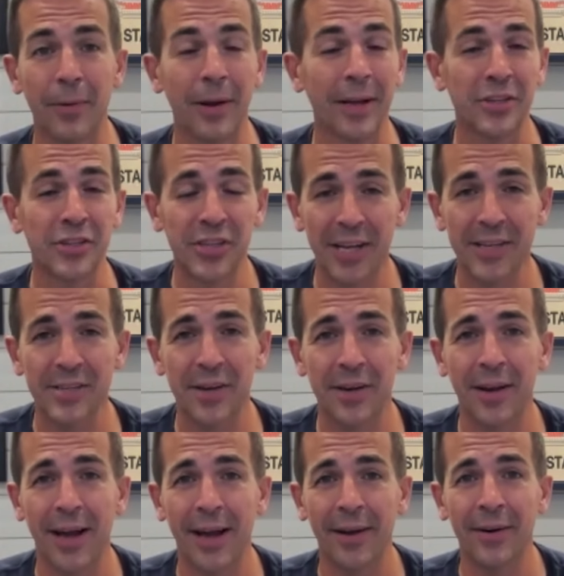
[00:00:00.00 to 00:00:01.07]
We got Jets and
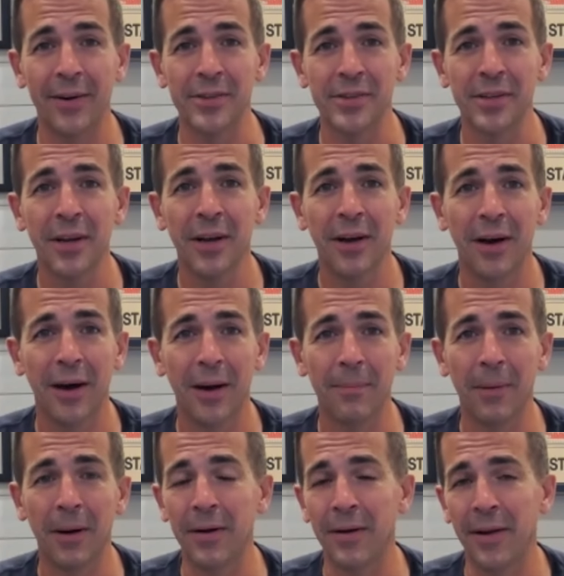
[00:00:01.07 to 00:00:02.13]
Niners on
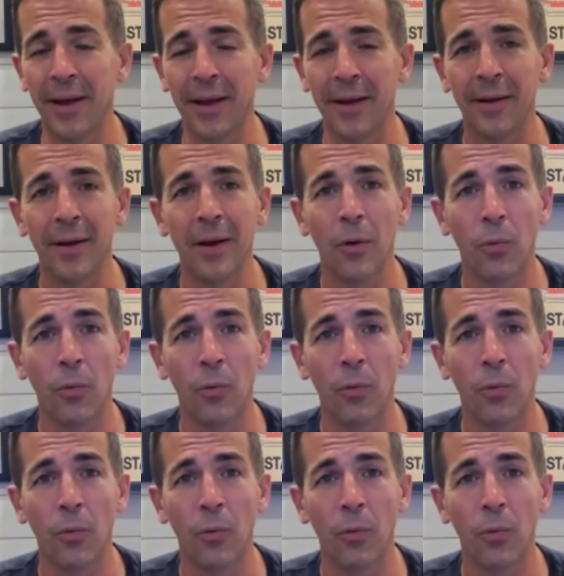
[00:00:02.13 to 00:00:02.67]
Monday.